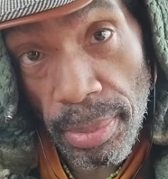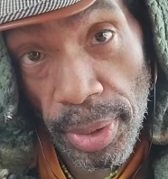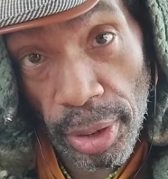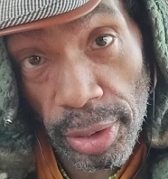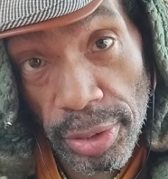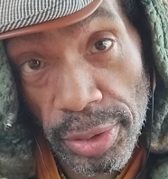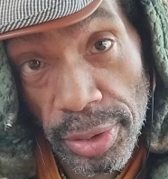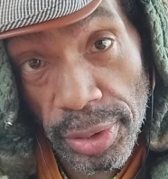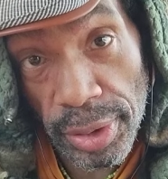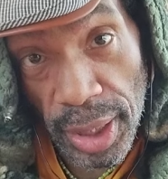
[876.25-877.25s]
because
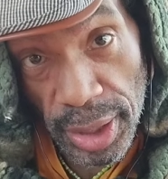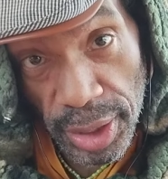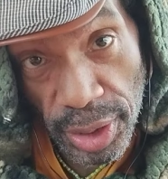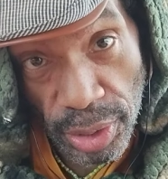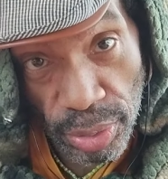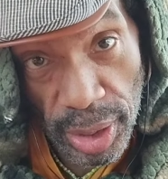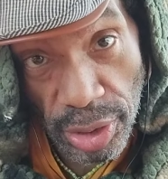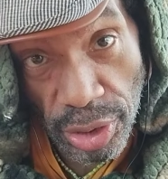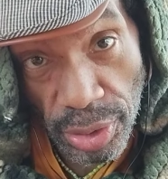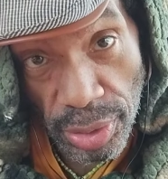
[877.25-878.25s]
their
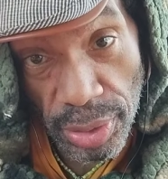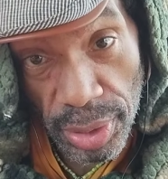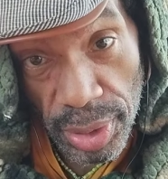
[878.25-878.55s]
situation